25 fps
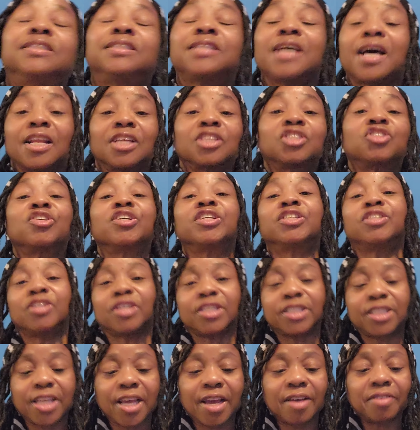Dollar Tree
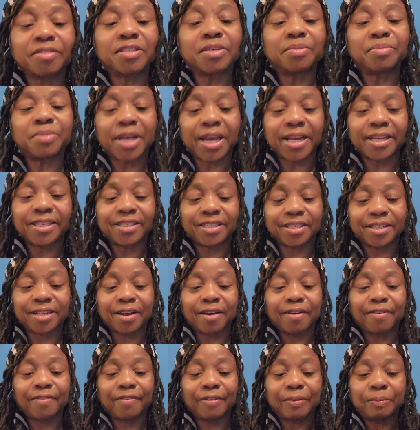does have some nice
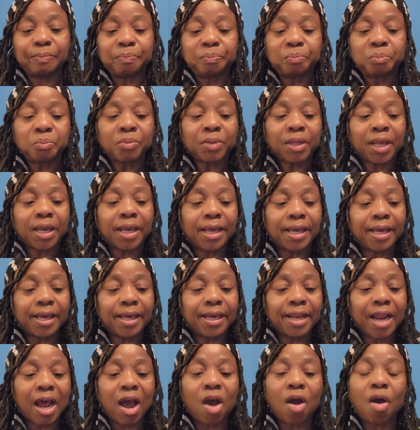stuff.
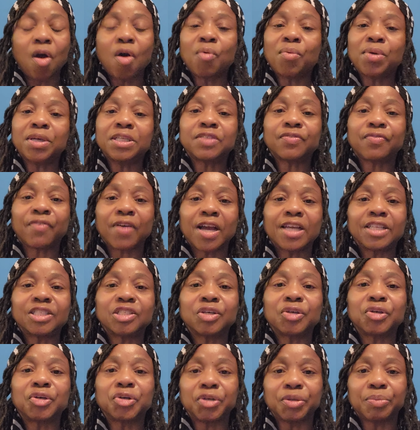And I always find
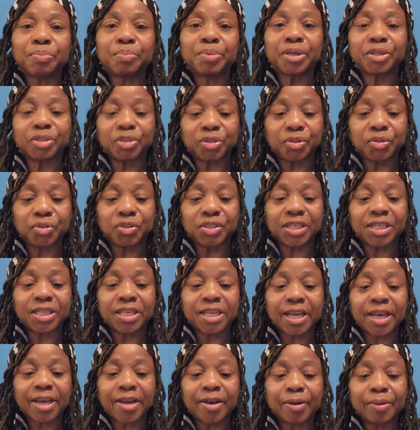some good pictures
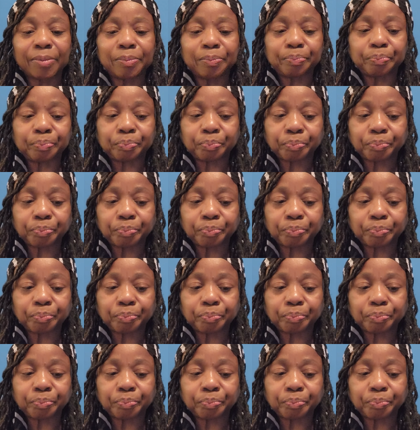in there.